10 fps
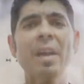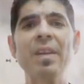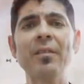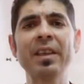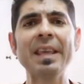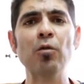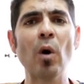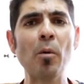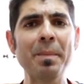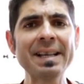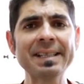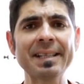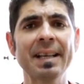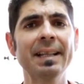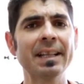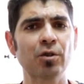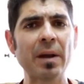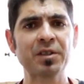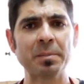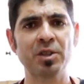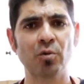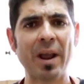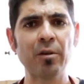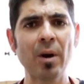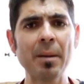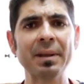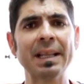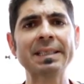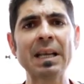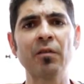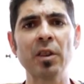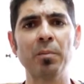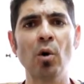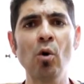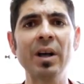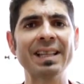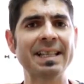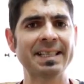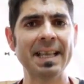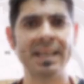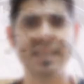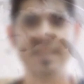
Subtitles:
you have everything well mixed, let's grab some saran wrap, let's cover the bowl, and let's set it